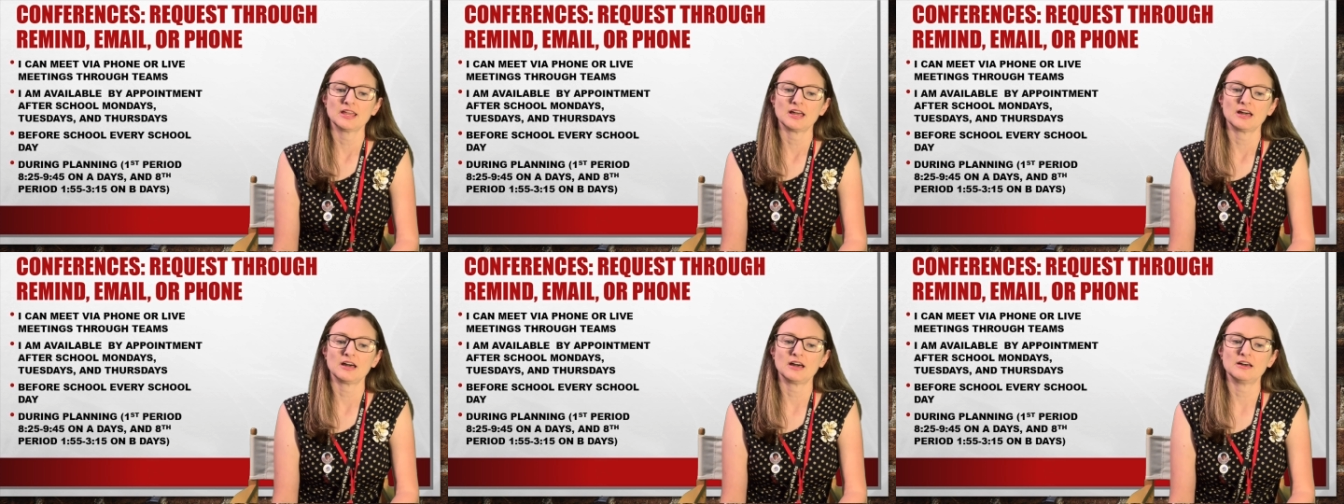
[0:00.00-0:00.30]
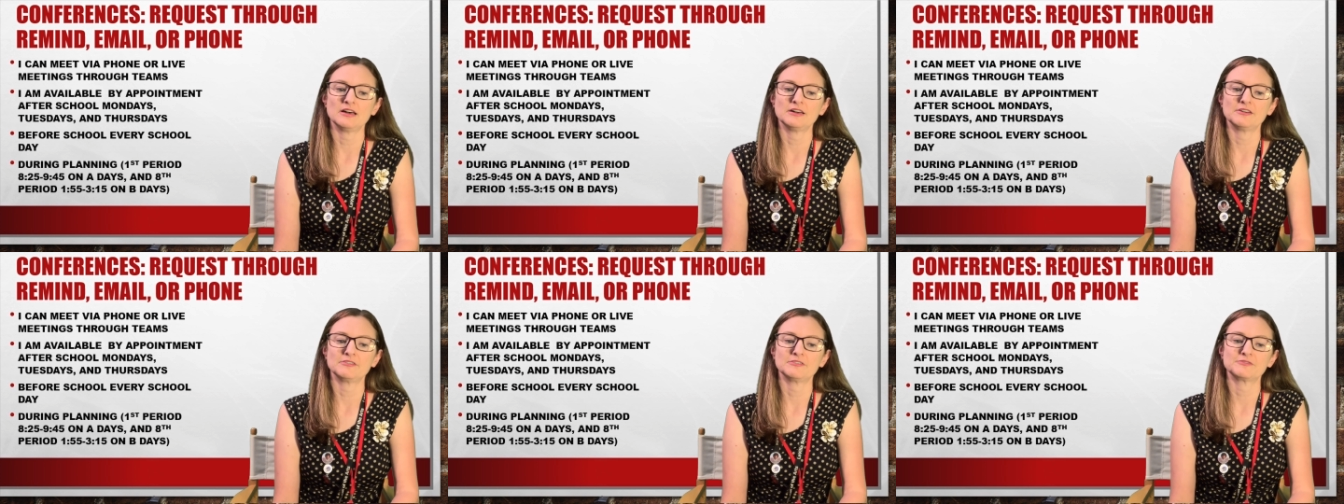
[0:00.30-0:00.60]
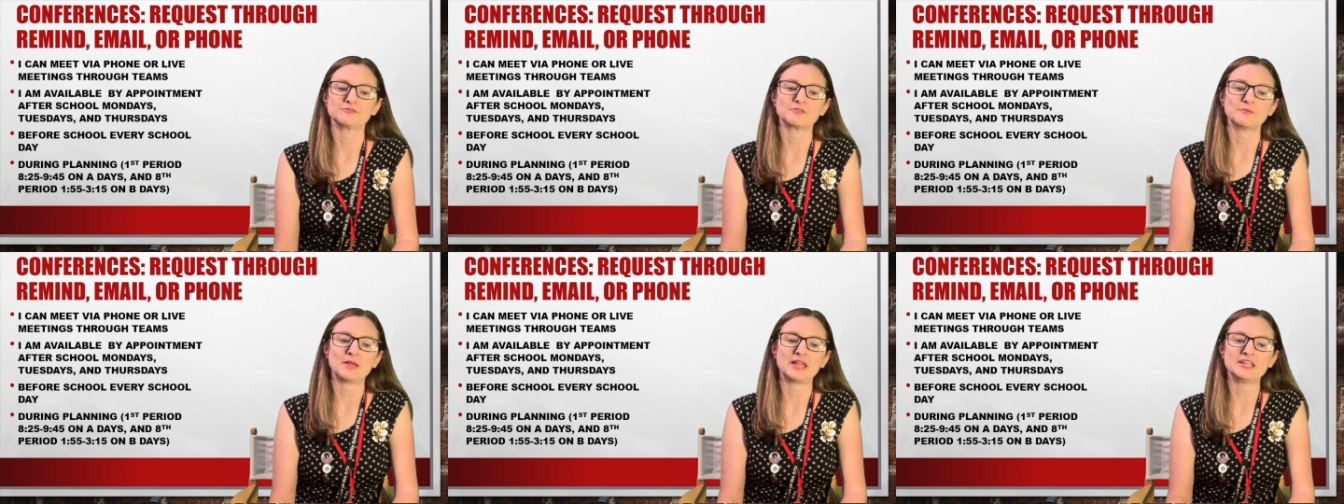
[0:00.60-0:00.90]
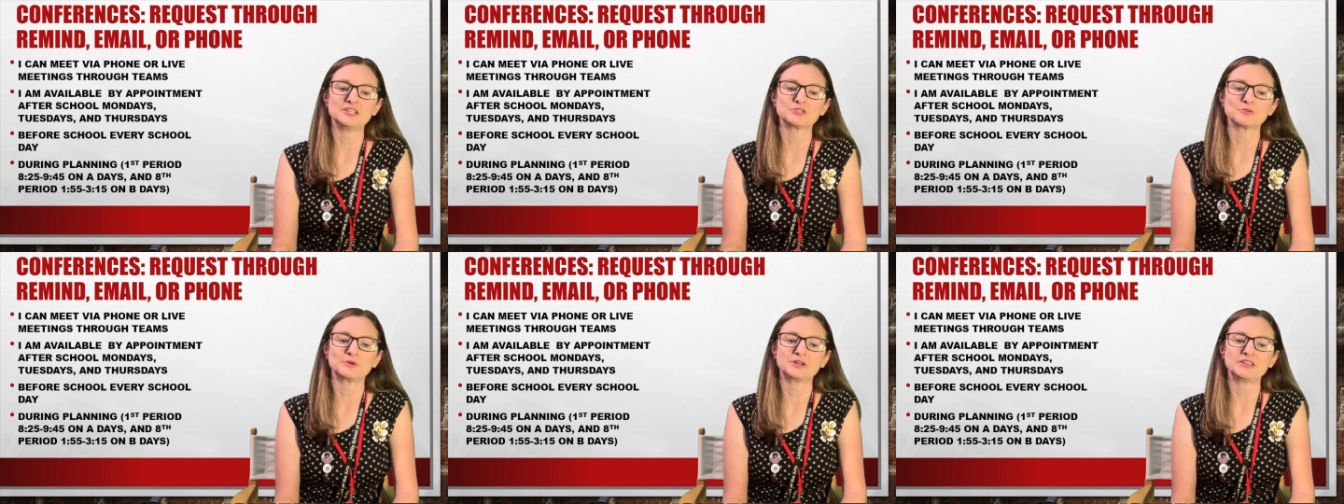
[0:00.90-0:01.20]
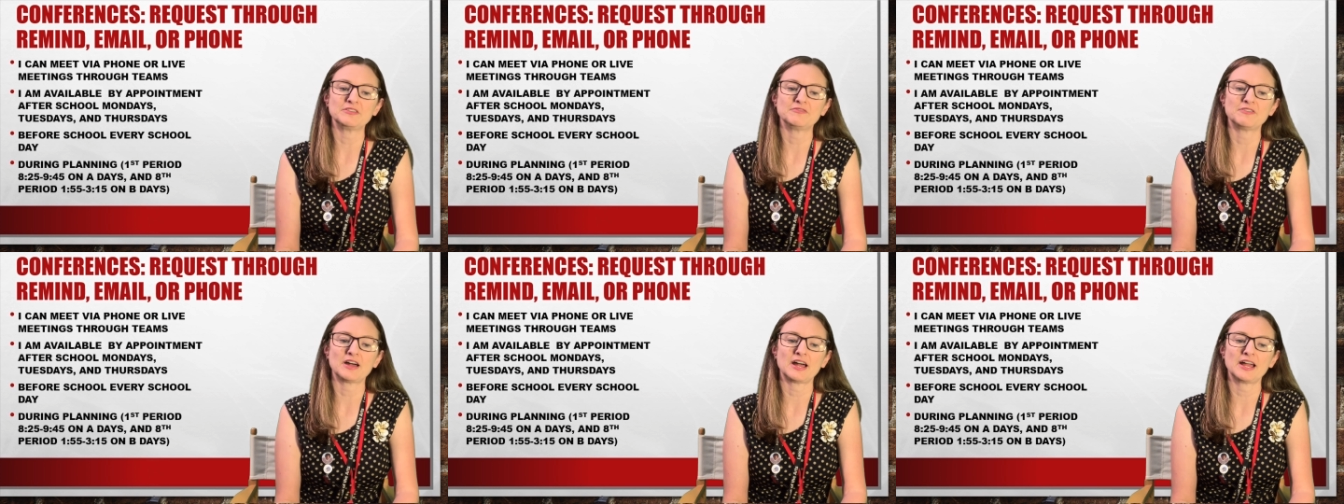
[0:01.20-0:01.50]
from
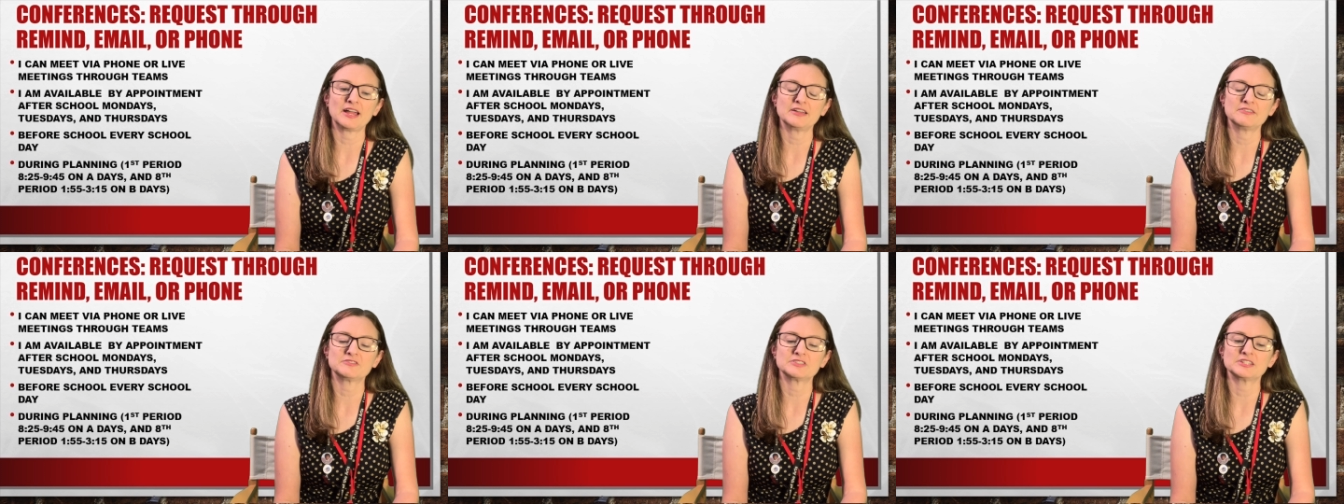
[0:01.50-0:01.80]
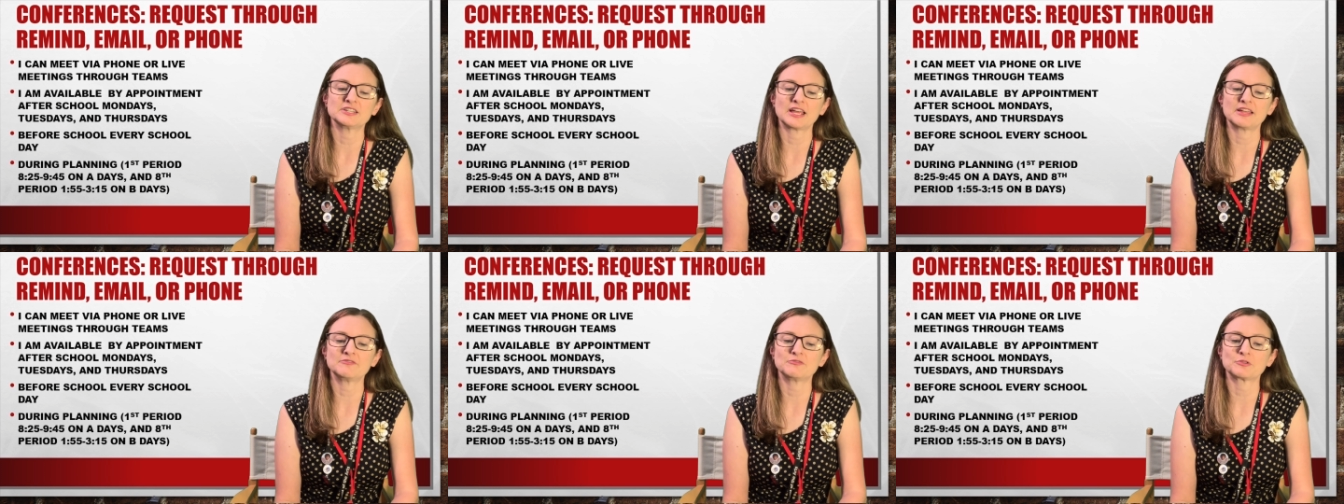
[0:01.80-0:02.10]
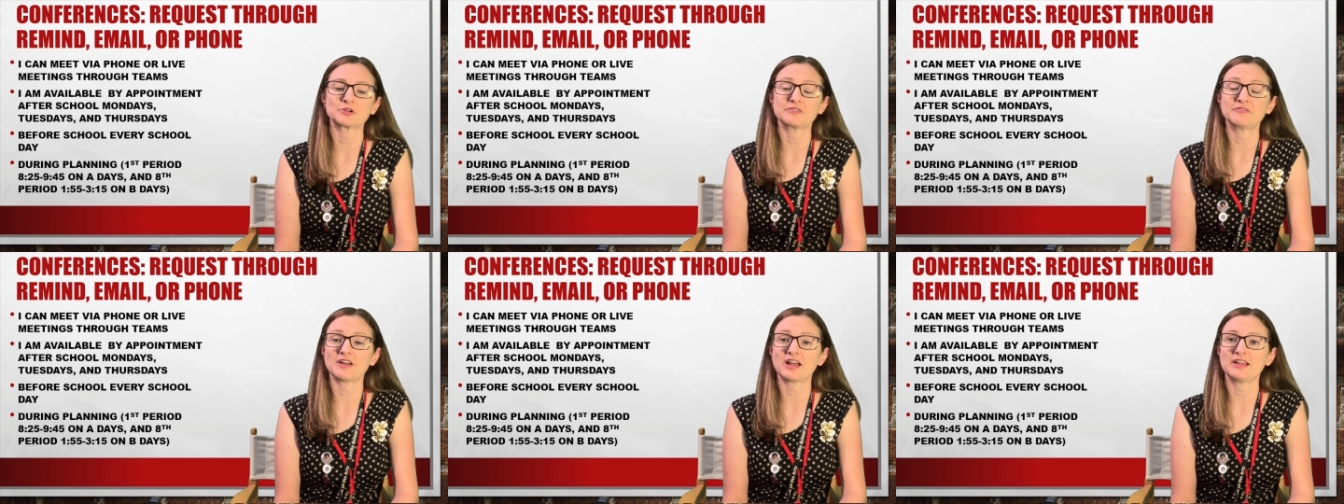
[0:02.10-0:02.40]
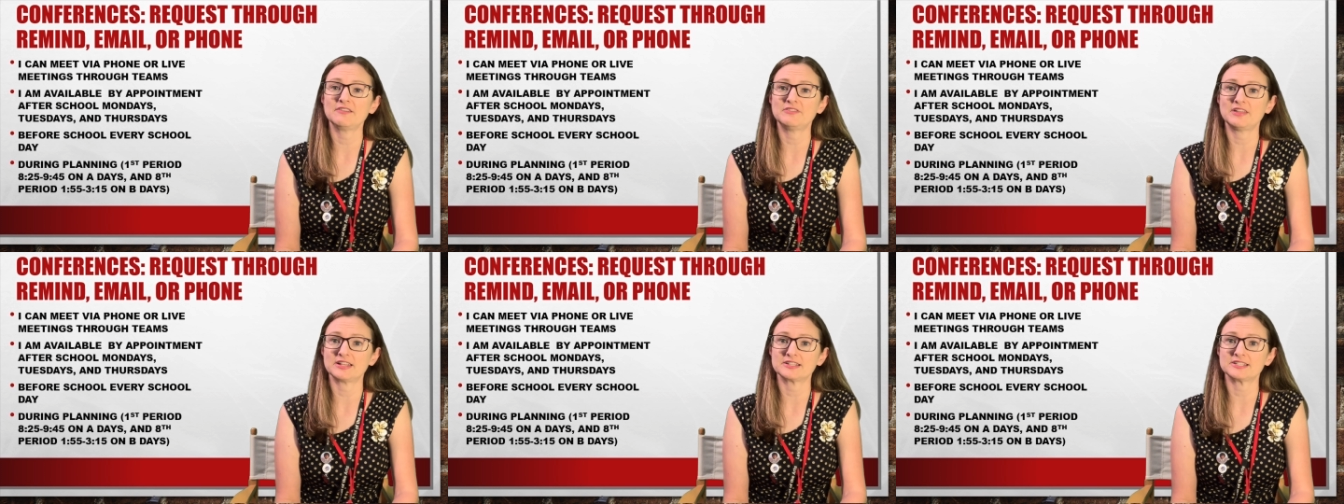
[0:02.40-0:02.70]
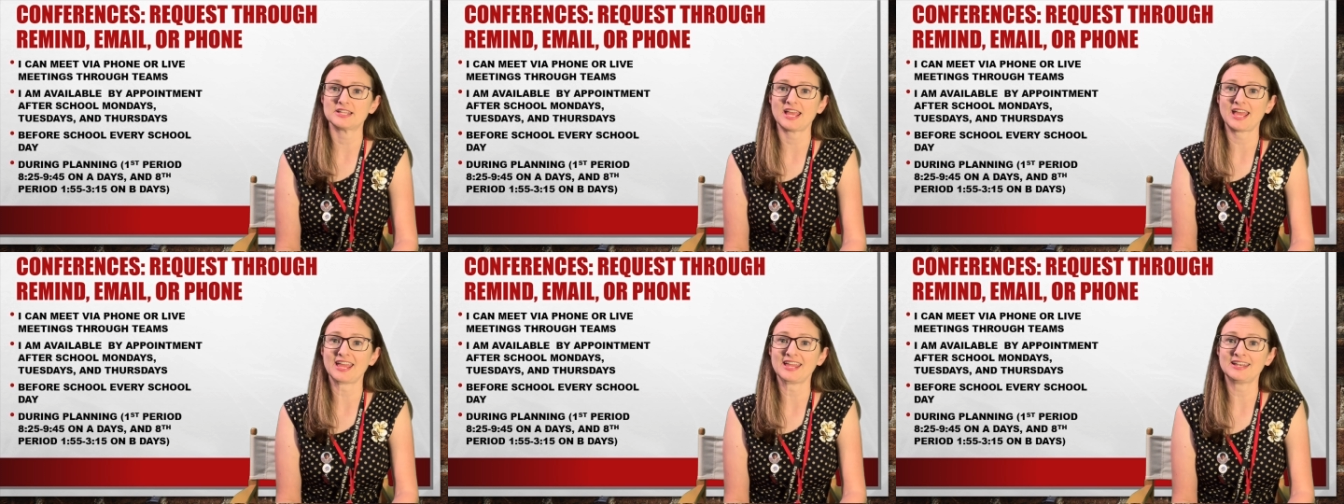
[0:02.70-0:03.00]
8:25 to 9:45,
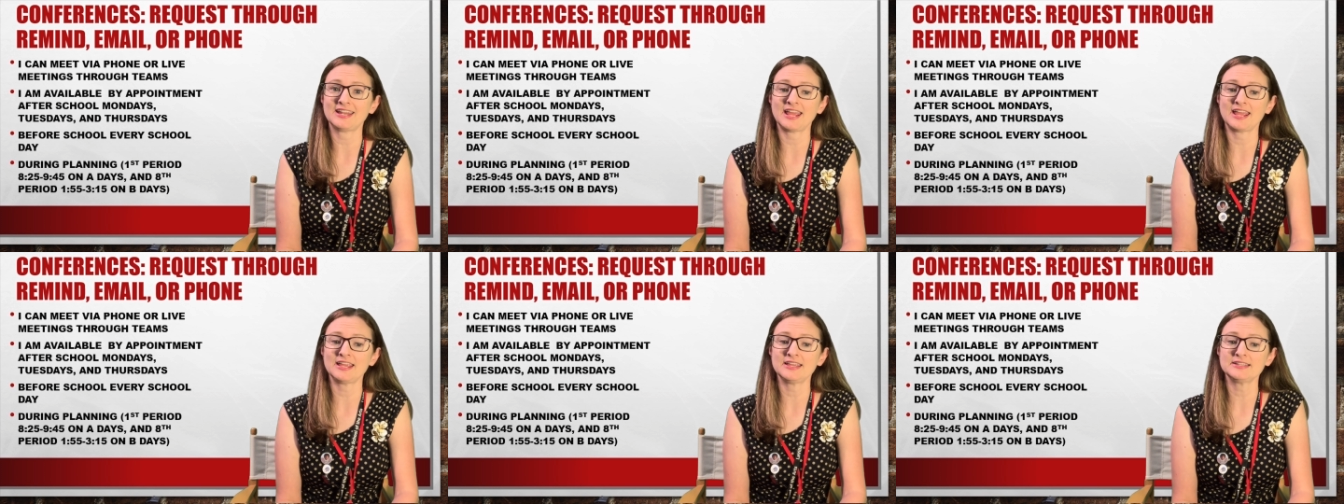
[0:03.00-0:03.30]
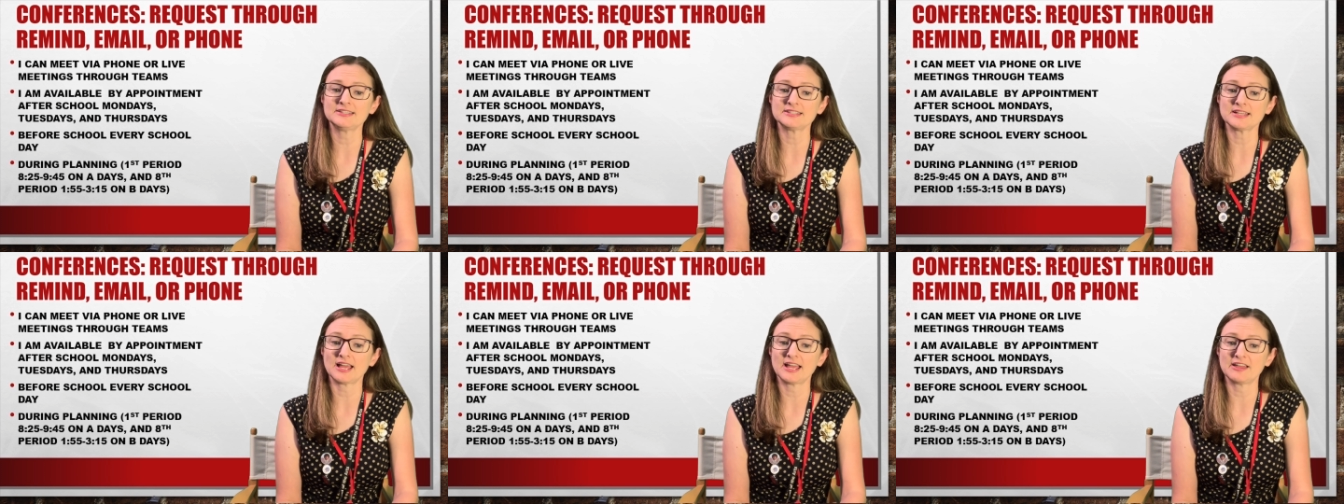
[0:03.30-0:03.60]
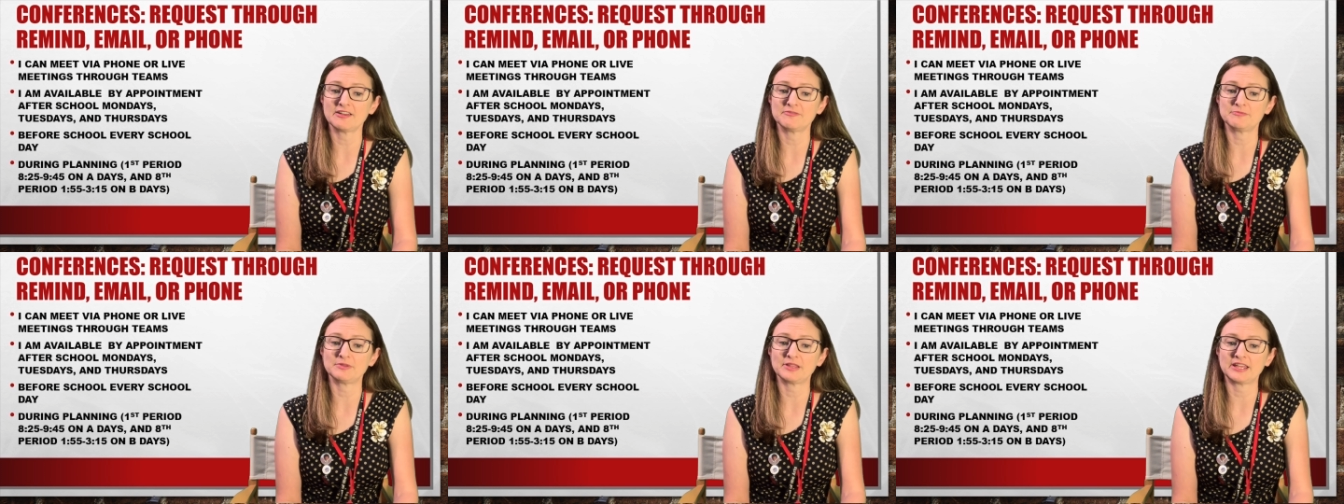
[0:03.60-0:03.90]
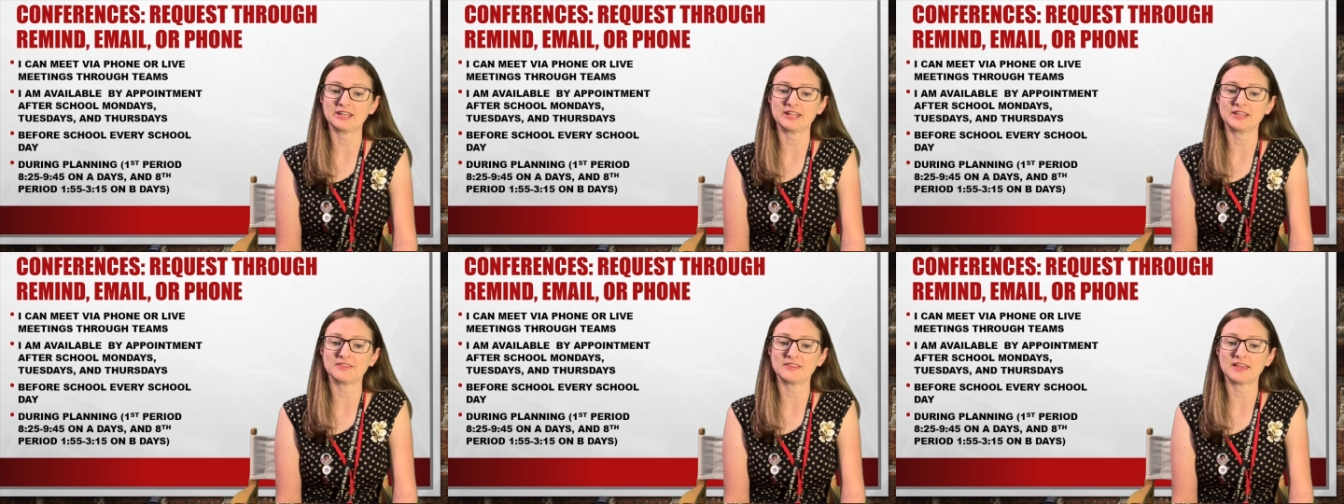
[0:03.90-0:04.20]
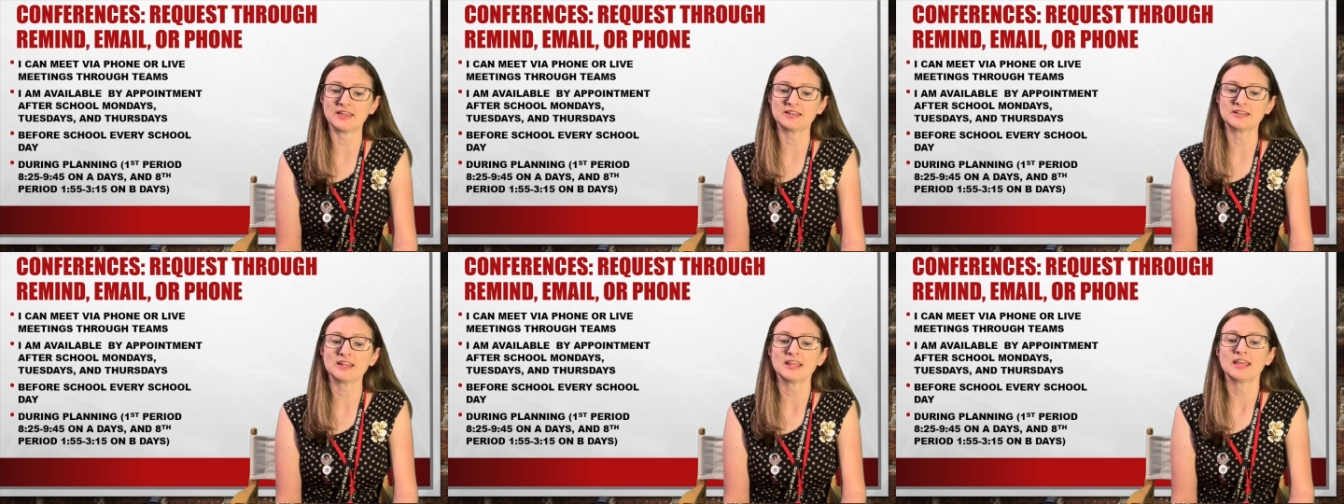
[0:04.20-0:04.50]
that's A days, I have planning
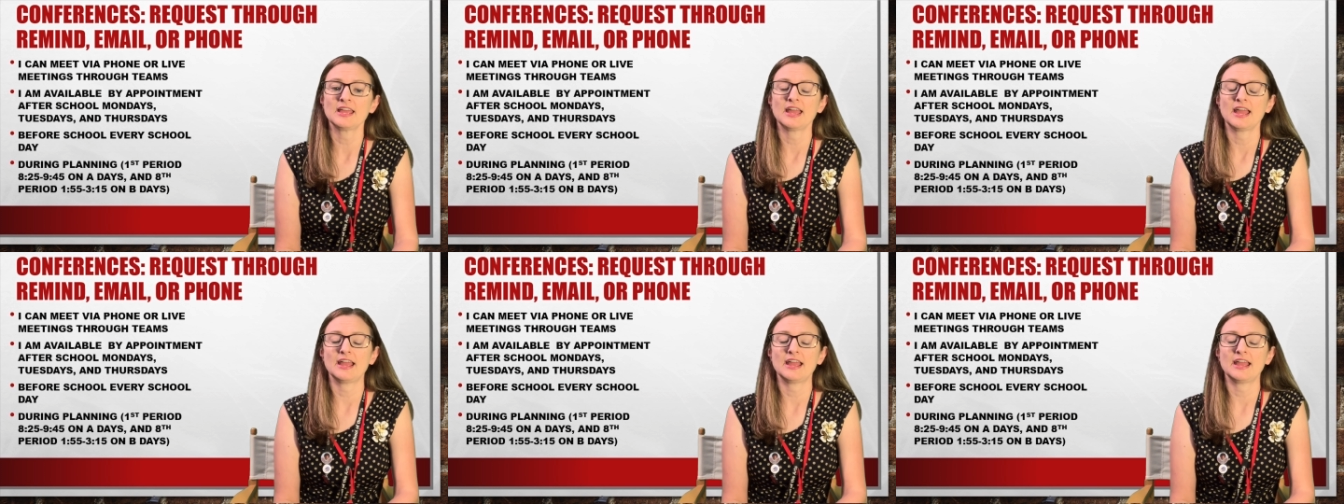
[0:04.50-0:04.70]
then.